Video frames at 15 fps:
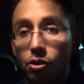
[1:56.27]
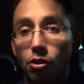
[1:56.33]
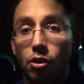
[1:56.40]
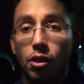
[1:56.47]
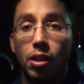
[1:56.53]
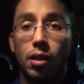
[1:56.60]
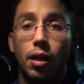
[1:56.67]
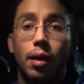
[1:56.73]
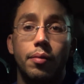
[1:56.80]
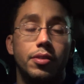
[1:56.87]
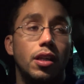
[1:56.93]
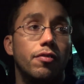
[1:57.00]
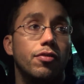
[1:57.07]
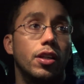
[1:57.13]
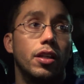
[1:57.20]
good. I
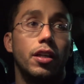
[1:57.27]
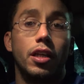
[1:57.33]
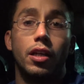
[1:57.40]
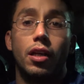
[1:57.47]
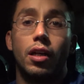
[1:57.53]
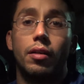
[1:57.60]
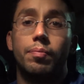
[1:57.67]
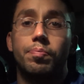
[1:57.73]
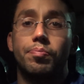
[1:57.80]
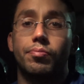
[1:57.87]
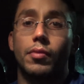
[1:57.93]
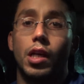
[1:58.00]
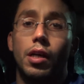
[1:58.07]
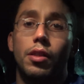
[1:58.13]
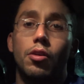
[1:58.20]
definitely needed it.
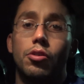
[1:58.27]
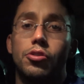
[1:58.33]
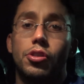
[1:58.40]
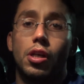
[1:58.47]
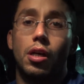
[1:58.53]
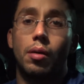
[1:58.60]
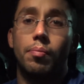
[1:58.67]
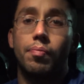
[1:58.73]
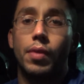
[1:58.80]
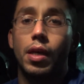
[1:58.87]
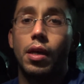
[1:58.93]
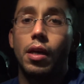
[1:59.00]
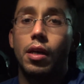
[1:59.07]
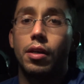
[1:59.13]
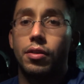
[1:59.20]
And those uh,
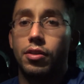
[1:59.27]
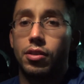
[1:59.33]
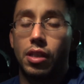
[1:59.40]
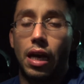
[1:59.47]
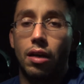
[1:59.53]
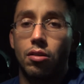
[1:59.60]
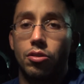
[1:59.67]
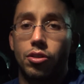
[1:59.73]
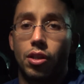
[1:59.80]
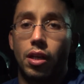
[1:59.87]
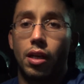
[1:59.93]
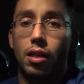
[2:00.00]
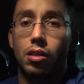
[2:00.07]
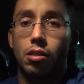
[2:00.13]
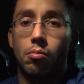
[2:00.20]
these calories are
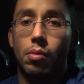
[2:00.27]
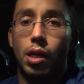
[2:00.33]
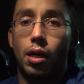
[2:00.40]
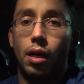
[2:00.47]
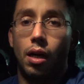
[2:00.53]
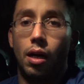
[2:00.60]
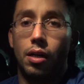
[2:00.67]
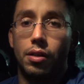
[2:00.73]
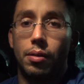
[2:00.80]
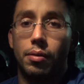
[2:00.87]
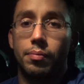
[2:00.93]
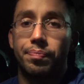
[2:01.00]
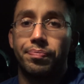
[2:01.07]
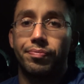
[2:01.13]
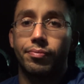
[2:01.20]
getting to my uh,
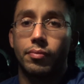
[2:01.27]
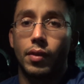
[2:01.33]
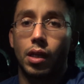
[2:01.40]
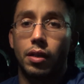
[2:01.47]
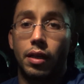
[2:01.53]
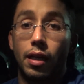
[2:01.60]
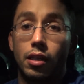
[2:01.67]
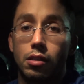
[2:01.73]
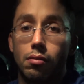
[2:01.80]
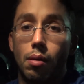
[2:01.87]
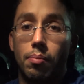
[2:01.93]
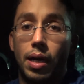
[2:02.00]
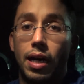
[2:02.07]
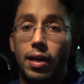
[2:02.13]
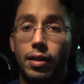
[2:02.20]
get into my
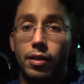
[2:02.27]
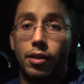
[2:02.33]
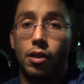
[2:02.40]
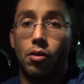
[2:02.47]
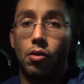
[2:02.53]
body, you know, a